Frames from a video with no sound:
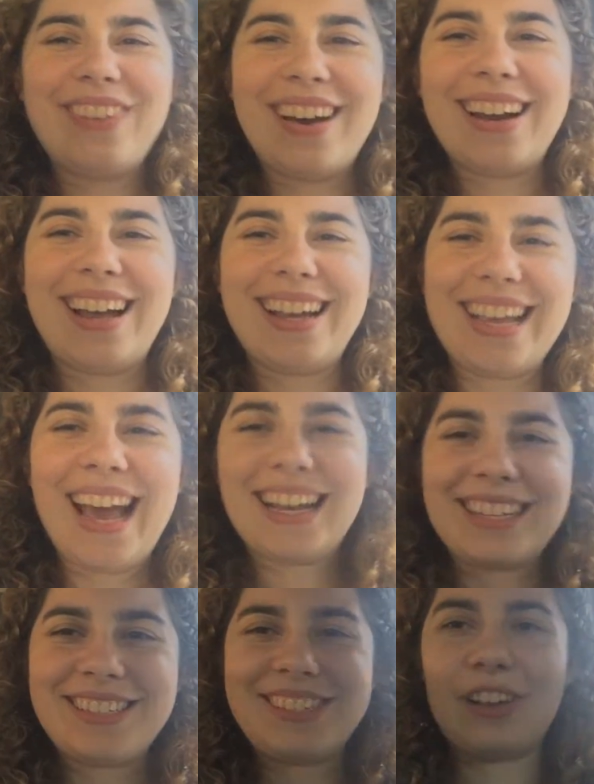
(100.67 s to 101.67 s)
But uh,
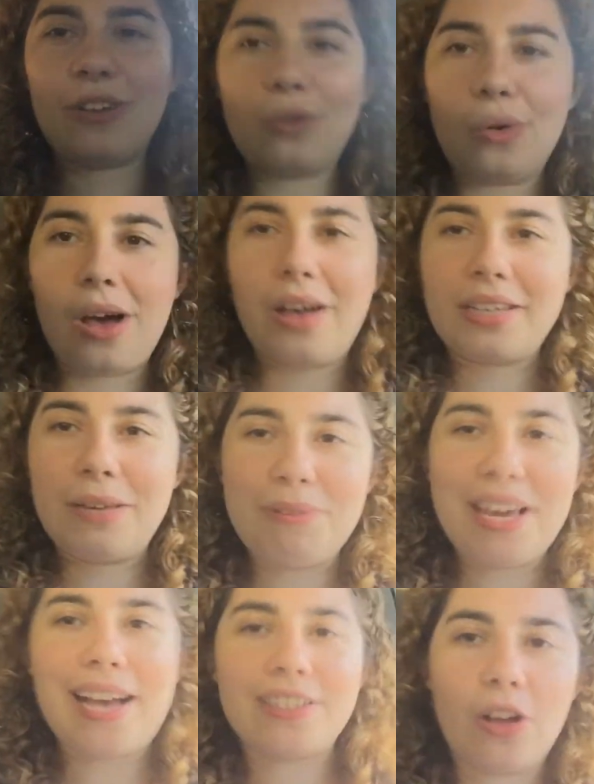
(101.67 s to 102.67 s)
yeah, so I'll keep
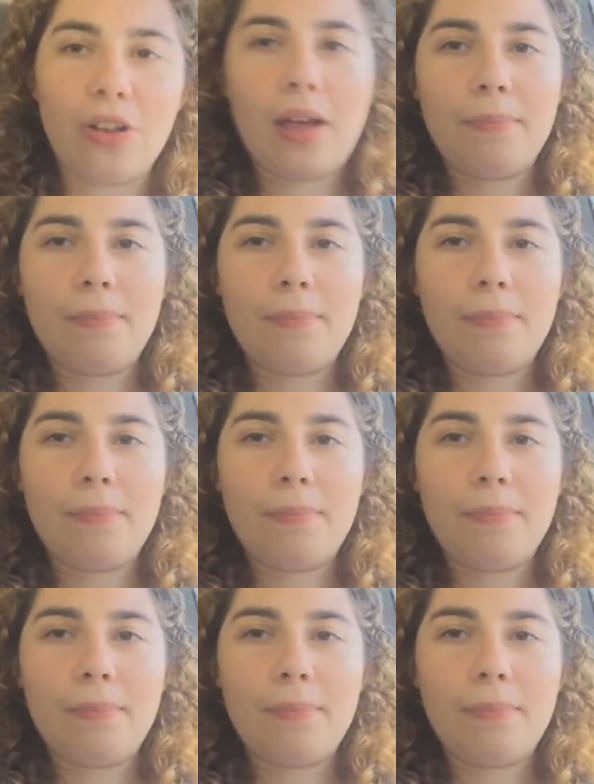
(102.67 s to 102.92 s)
you guys all